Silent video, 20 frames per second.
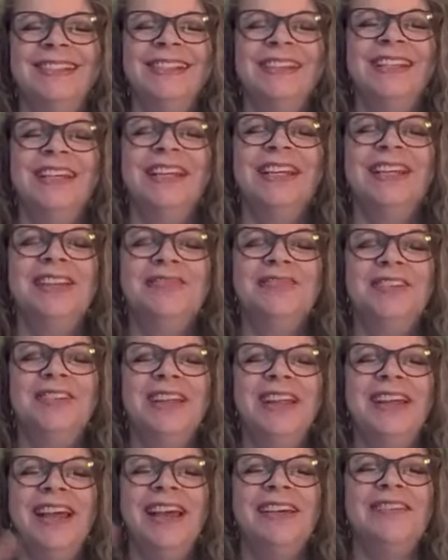
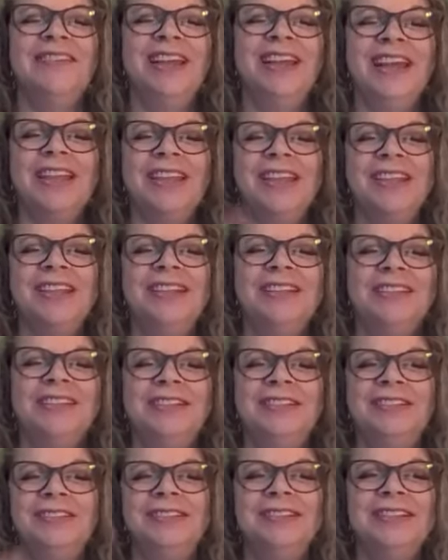Anybody have like a
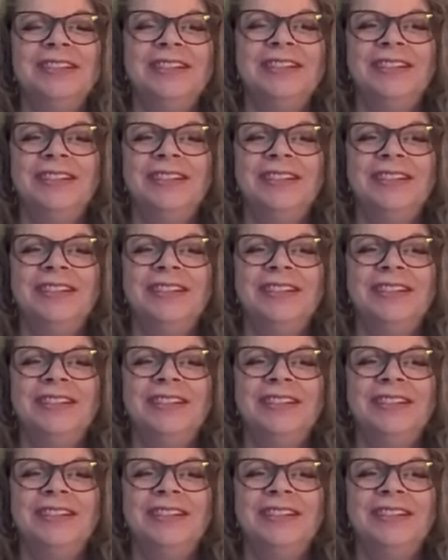little